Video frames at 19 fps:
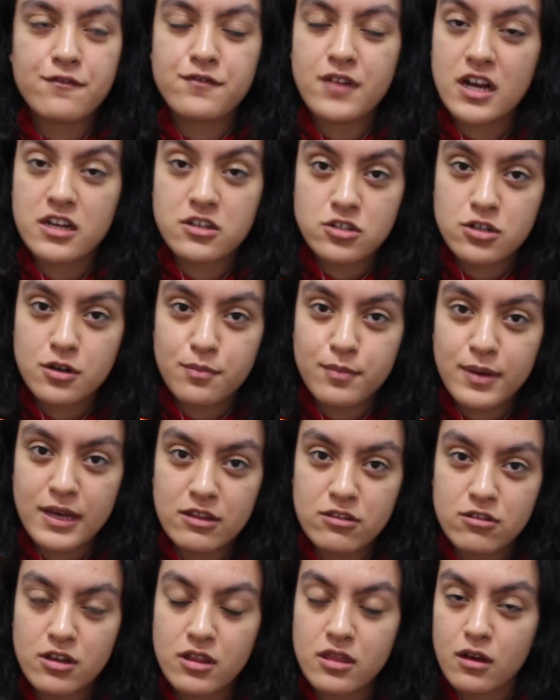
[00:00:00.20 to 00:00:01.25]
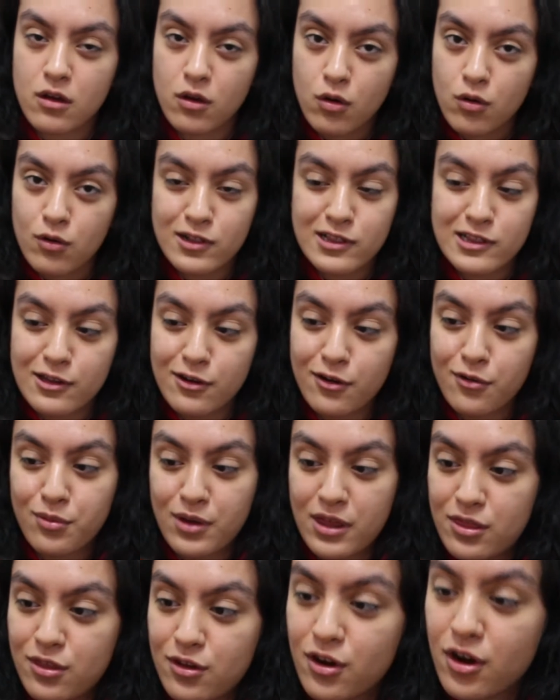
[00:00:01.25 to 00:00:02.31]
function better in the colder
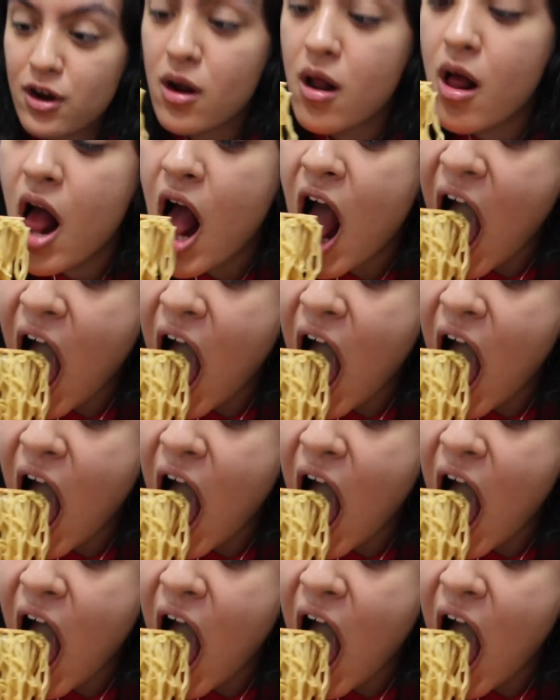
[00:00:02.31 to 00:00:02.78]
weather.